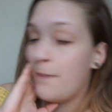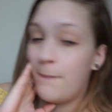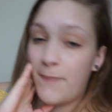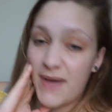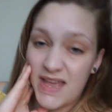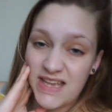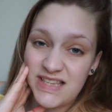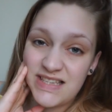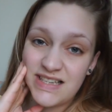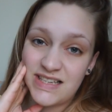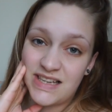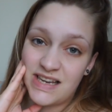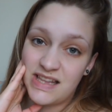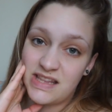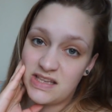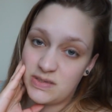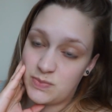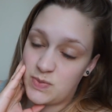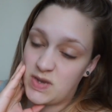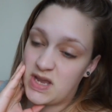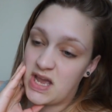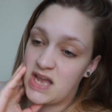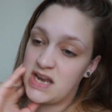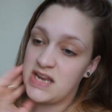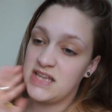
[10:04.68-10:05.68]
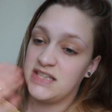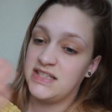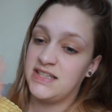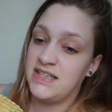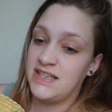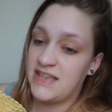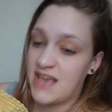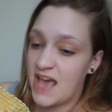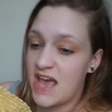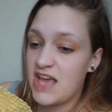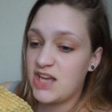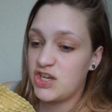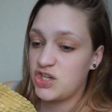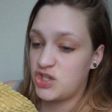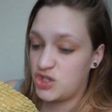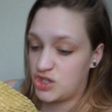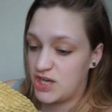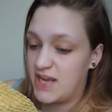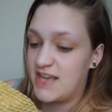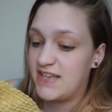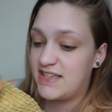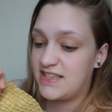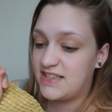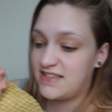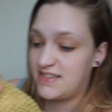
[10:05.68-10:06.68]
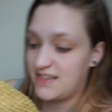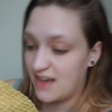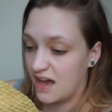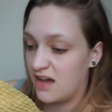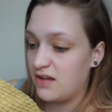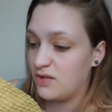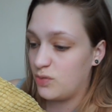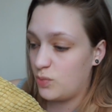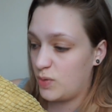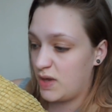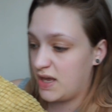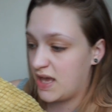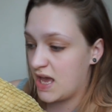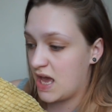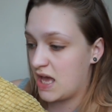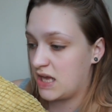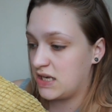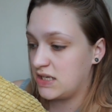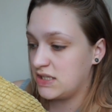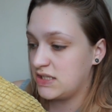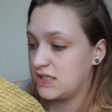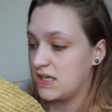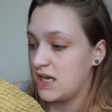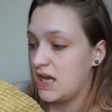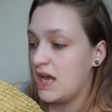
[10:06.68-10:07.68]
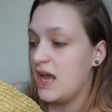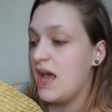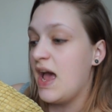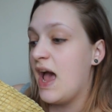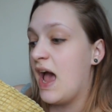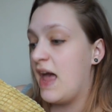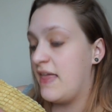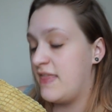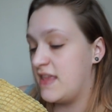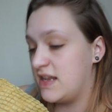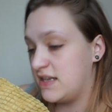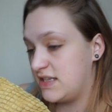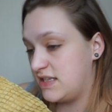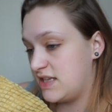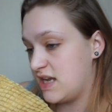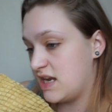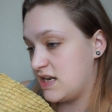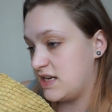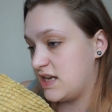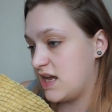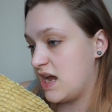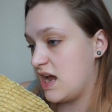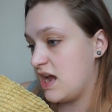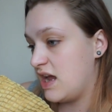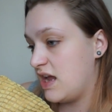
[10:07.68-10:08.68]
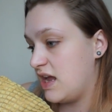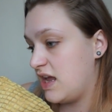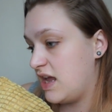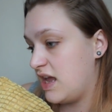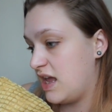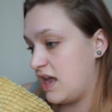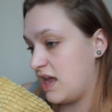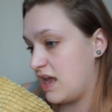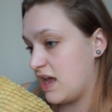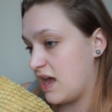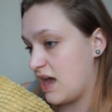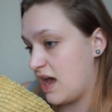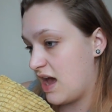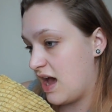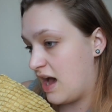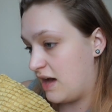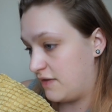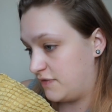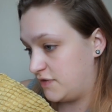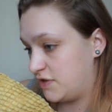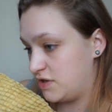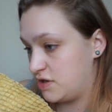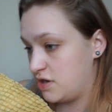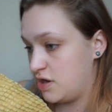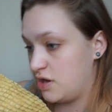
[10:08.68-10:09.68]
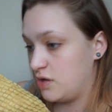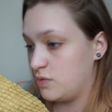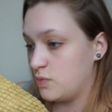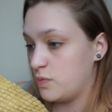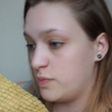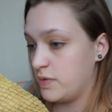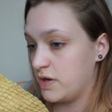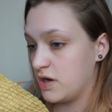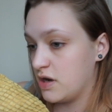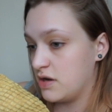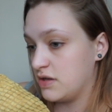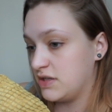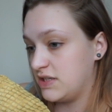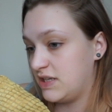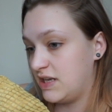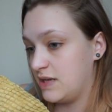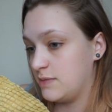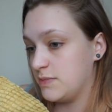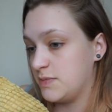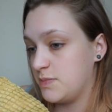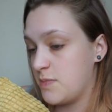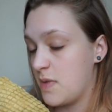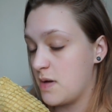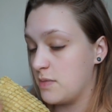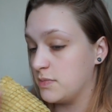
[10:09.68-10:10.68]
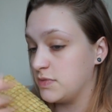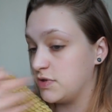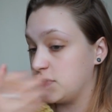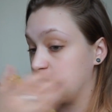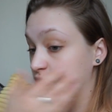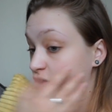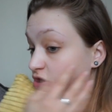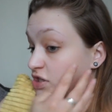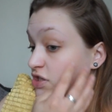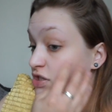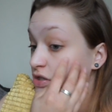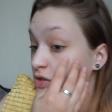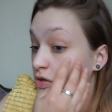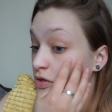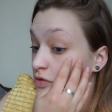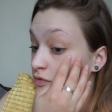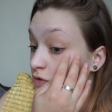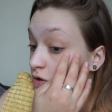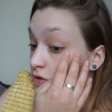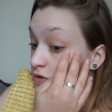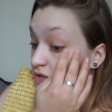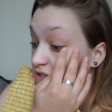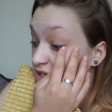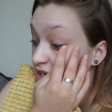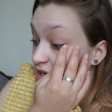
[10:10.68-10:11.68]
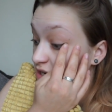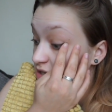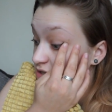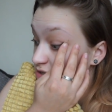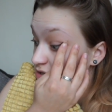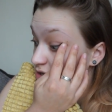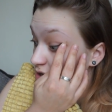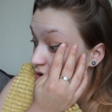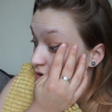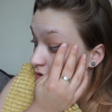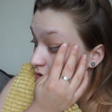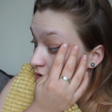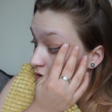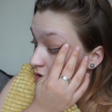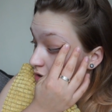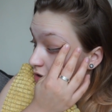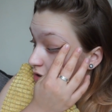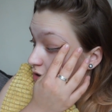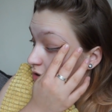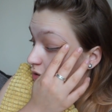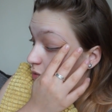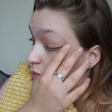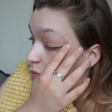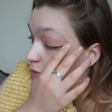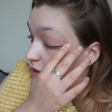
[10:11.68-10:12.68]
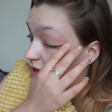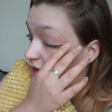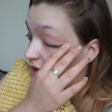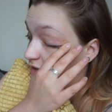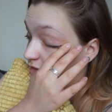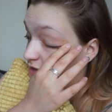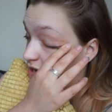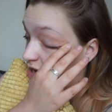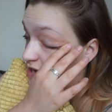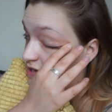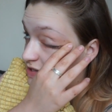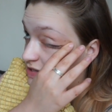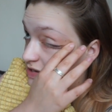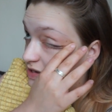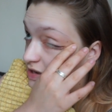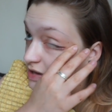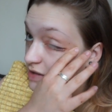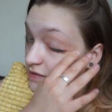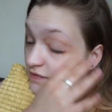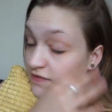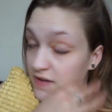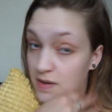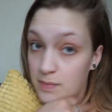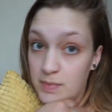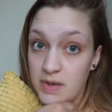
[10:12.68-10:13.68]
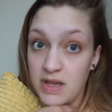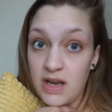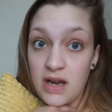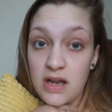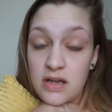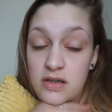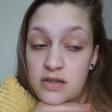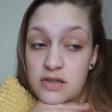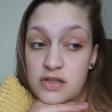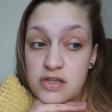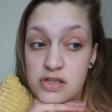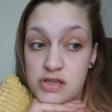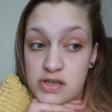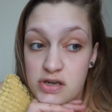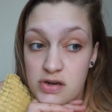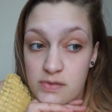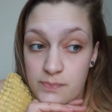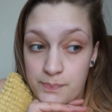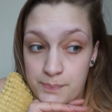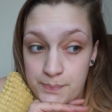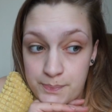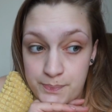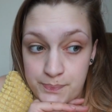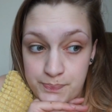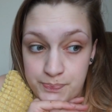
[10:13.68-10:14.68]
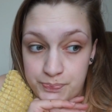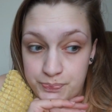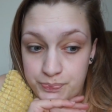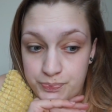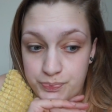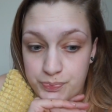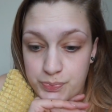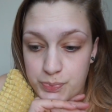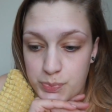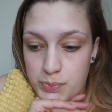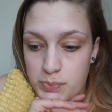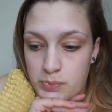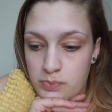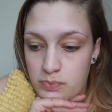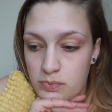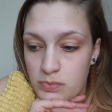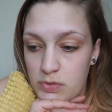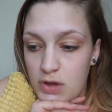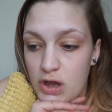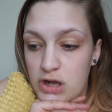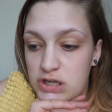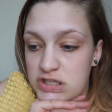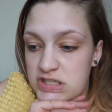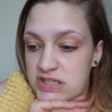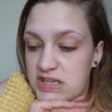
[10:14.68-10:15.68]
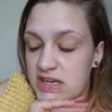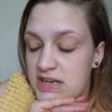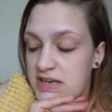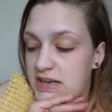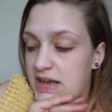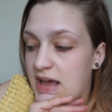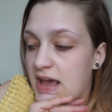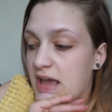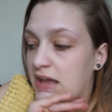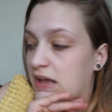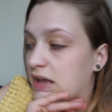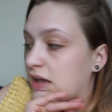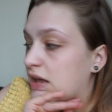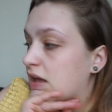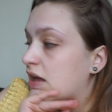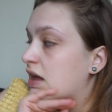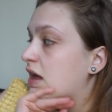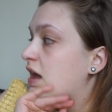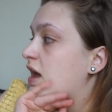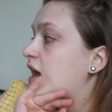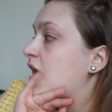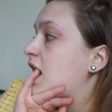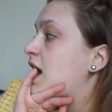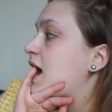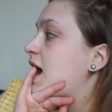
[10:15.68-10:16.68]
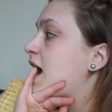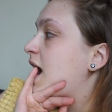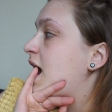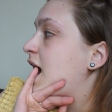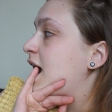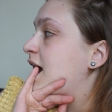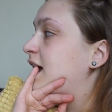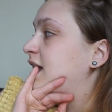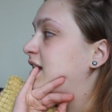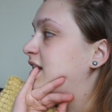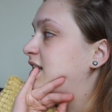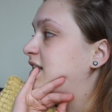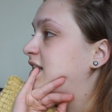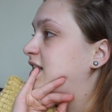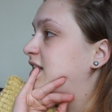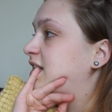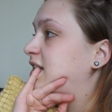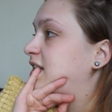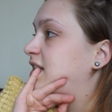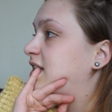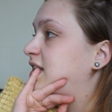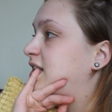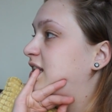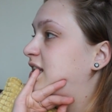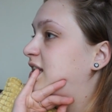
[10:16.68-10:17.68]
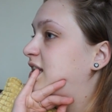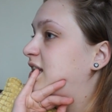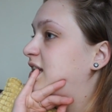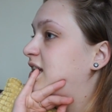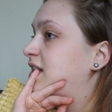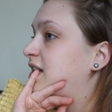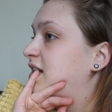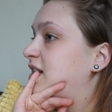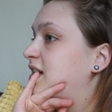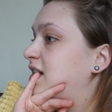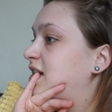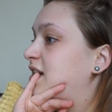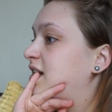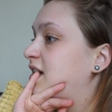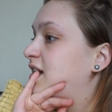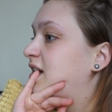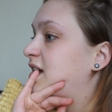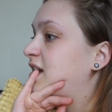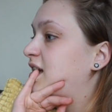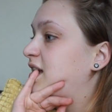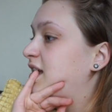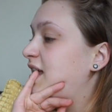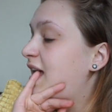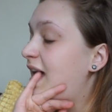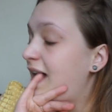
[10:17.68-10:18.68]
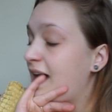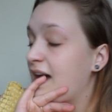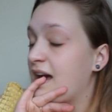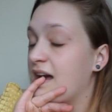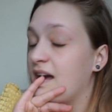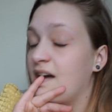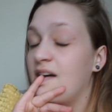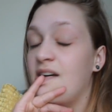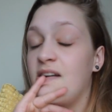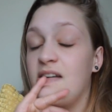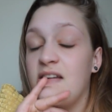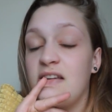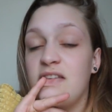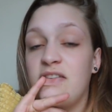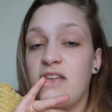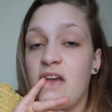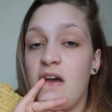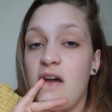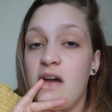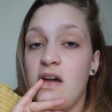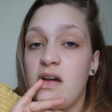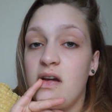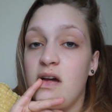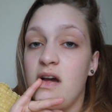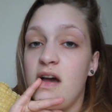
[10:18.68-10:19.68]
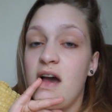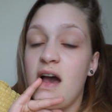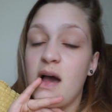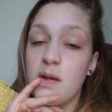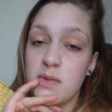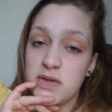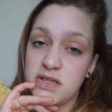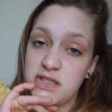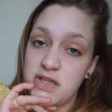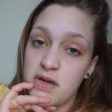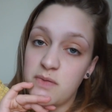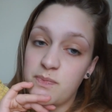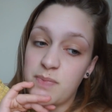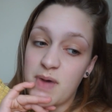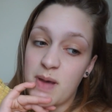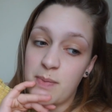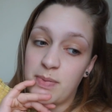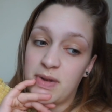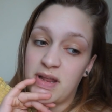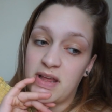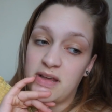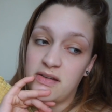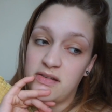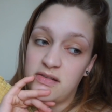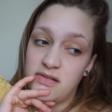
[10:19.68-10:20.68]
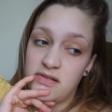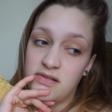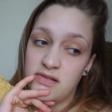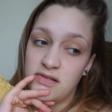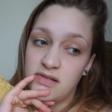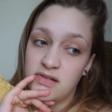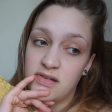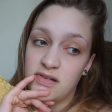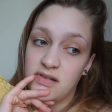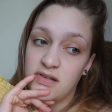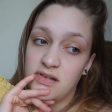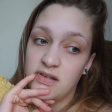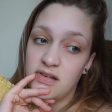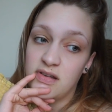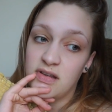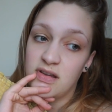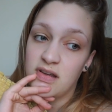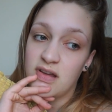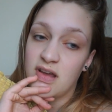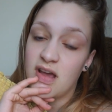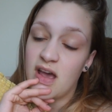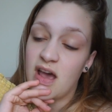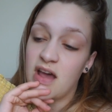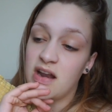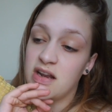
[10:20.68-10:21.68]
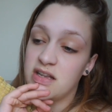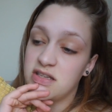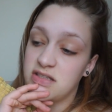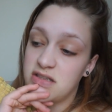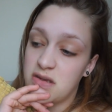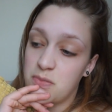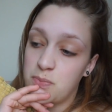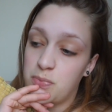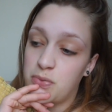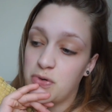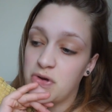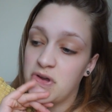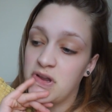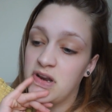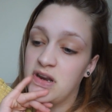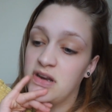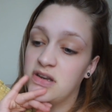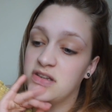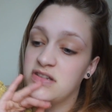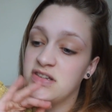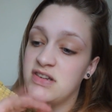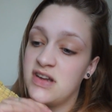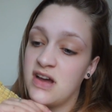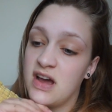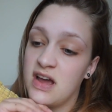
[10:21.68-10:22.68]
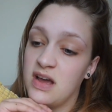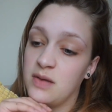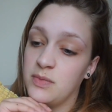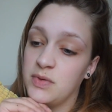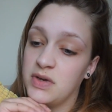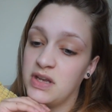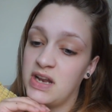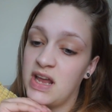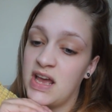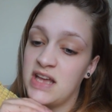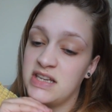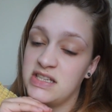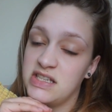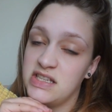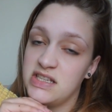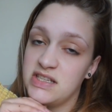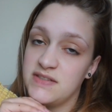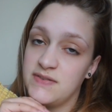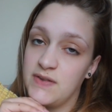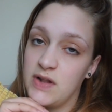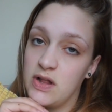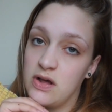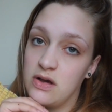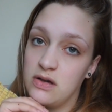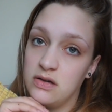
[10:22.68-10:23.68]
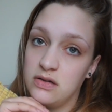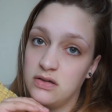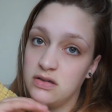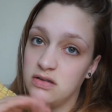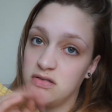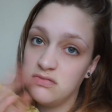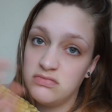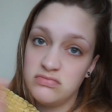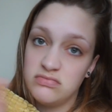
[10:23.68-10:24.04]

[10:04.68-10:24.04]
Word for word: Basically, this weekend is get shit done weekend. And then Sunday afternoon, we'll be going to Liam's mum's because she's doing a roast dinner. So we're going to have a nice family lunch on Sunday. And yeah, so I'm gonna stop babbling, and at some point tonight I'm gonna edit this vlog.